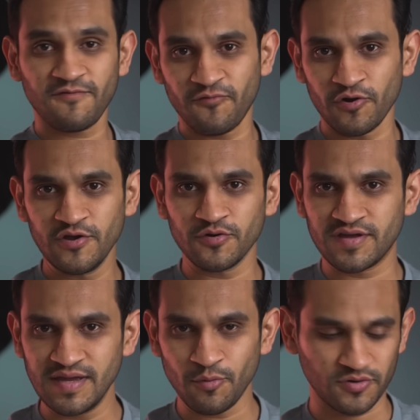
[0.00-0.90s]
folio
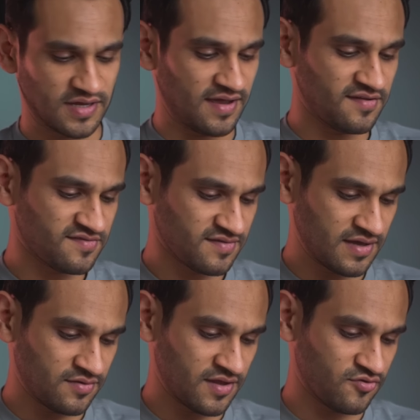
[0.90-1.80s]
keyboard case
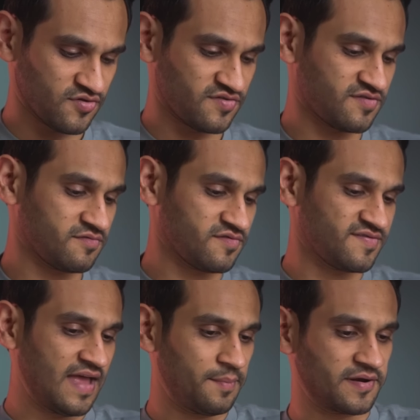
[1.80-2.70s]
and then just
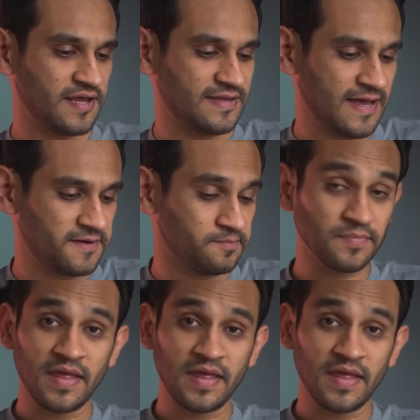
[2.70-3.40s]
snap it like that.